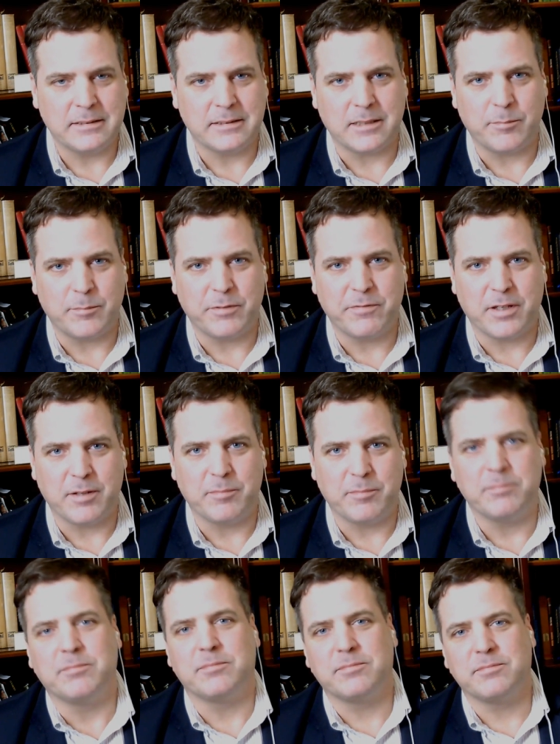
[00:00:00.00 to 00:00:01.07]
some of
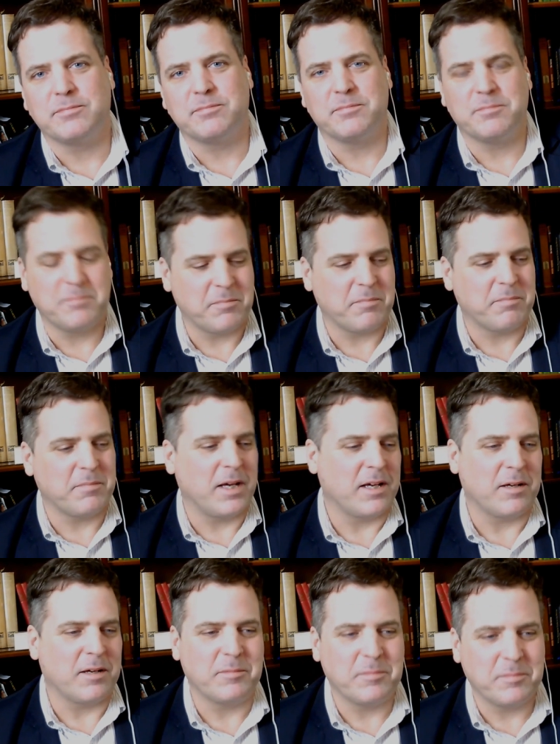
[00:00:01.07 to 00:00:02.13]
them
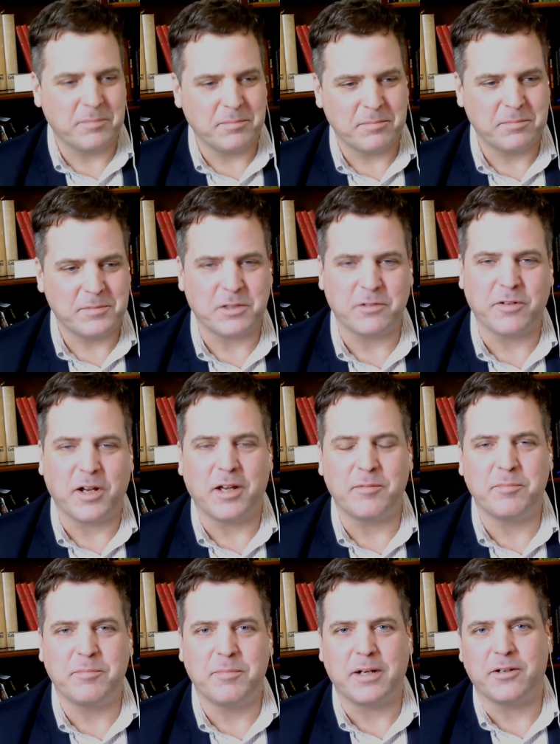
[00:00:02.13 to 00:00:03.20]
uh,
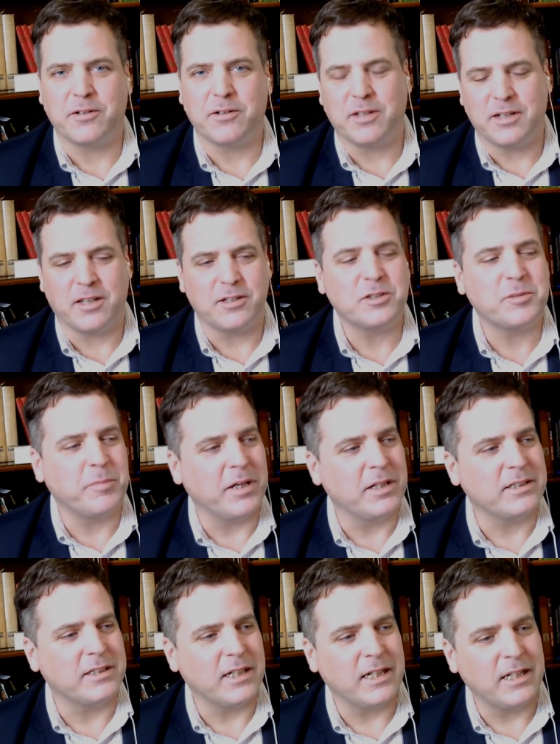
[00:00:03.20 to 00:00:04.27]
survive better than others,
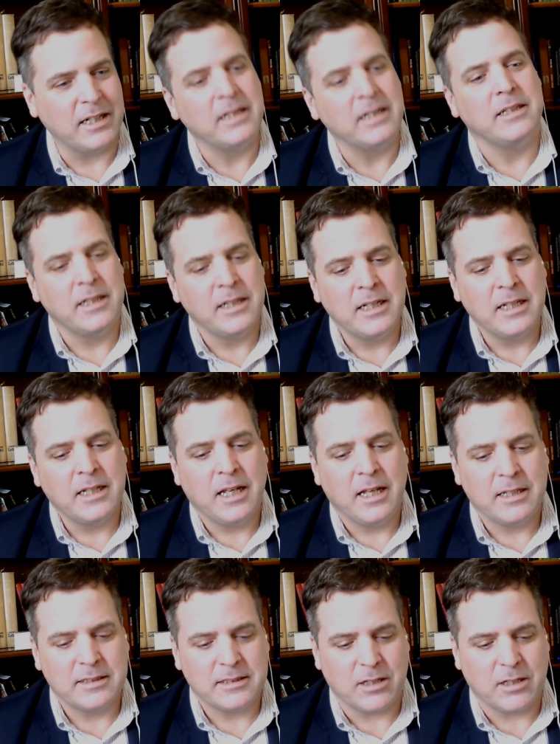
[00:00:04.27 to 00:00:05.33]
but uh,
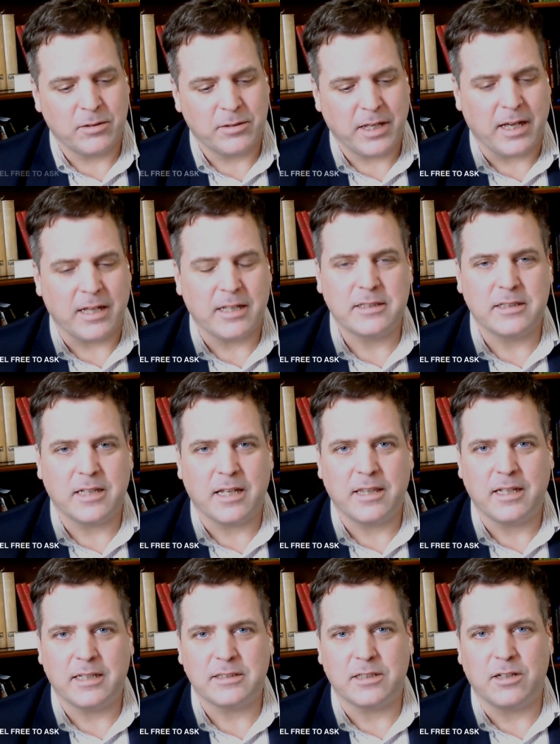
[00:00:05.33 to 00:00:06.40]
so yeah, I
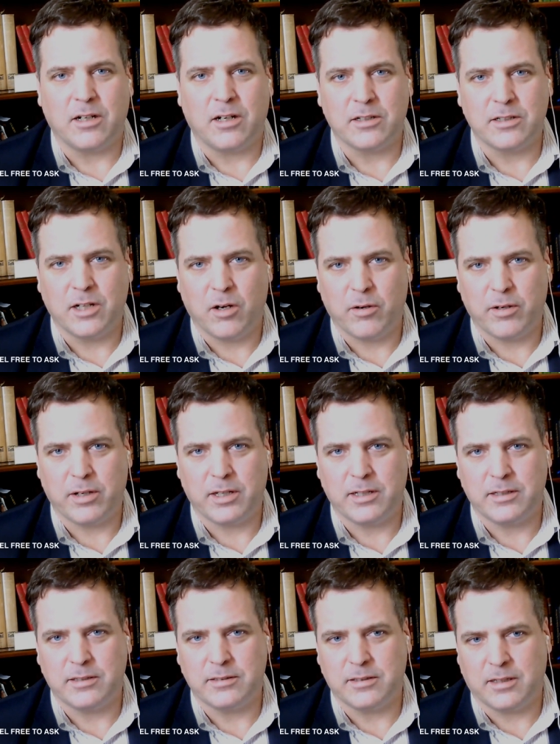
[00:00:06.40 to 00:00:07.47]
think it's an
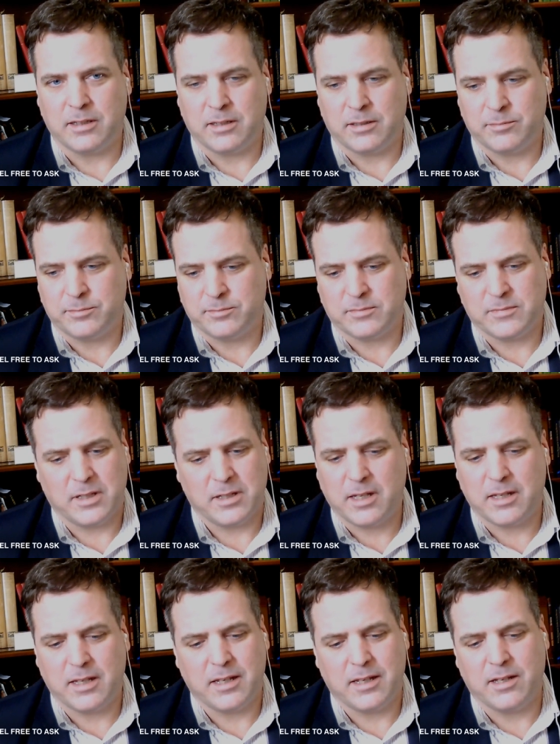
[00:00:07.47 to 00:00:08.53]
ongoing. Um,
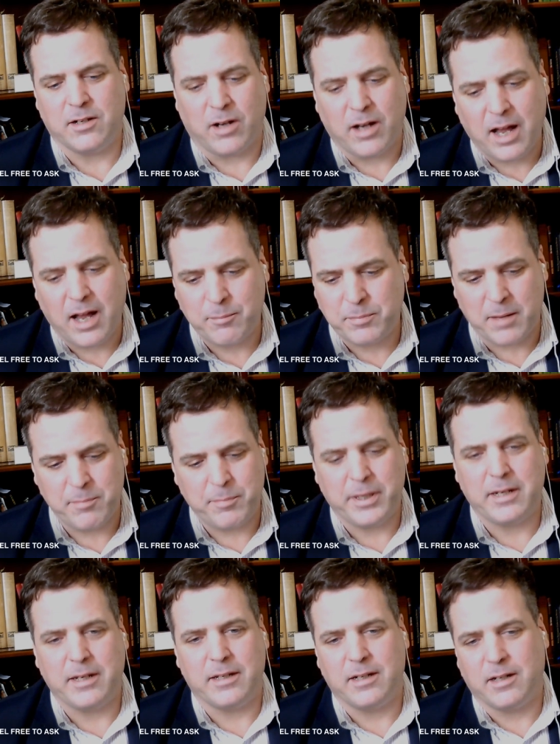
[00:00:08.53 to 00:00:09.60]
you know, I, I
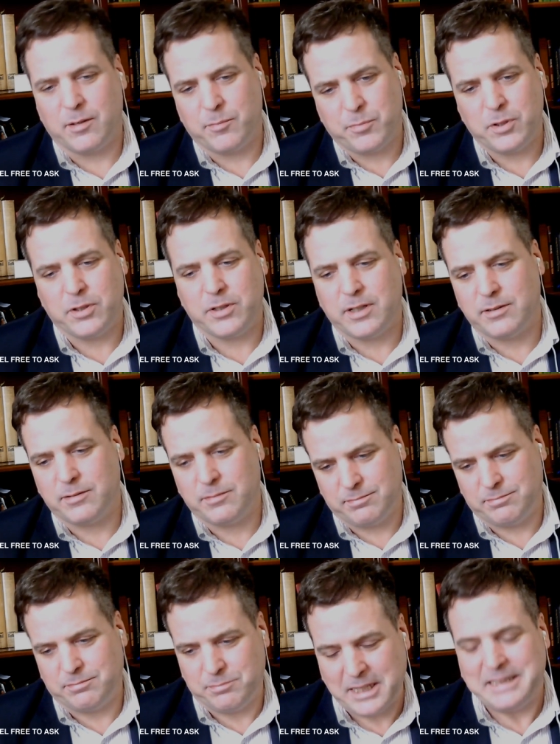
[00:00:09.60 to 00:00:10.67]
pit it, I put it,
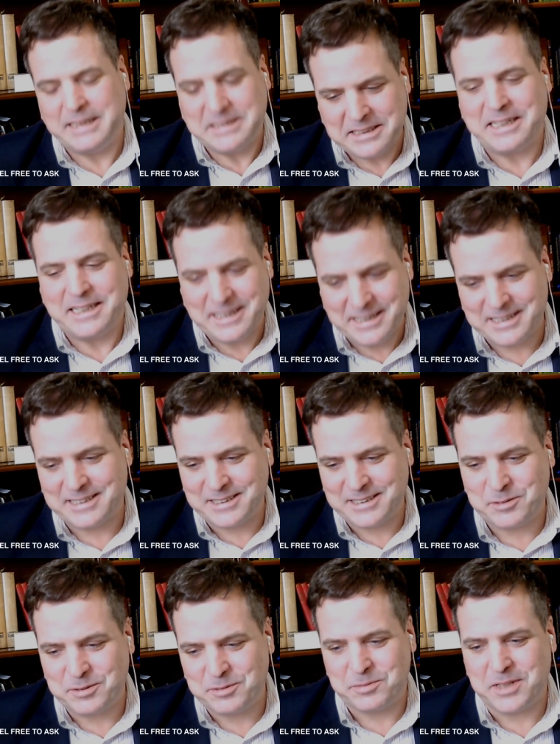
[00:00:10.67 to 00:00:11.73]
placed it in
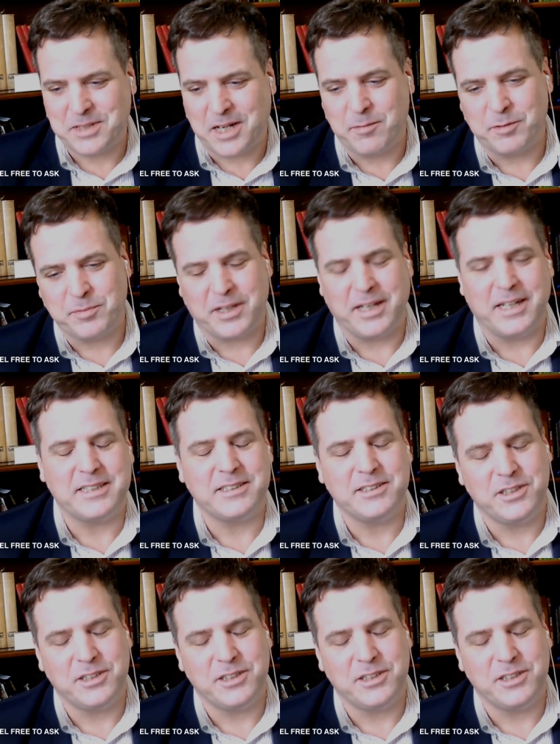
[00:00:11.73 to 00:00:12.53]
this time and place